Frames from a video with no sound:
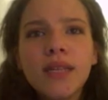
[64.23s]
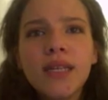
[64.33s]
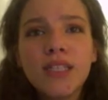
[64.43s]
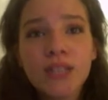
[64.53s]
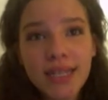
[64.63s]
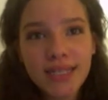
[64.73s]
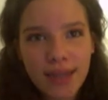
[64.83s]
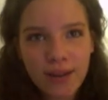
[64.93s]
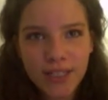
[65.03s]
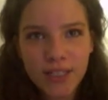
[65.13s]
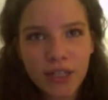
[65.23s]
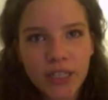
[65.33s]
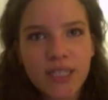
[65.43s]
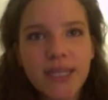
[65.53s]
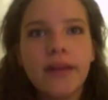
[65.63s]
And so that's how I
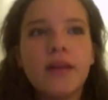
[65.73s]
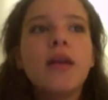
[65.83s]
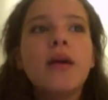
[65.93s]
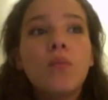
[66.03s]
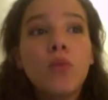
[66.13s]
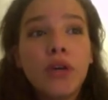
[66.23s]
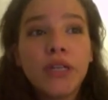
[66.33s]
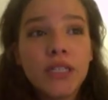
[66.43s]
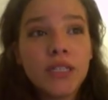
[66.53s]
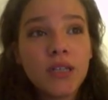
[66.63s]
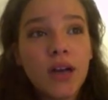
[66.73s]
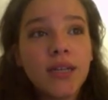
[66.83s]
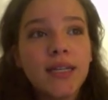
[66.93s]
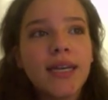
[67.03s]
started to get more into God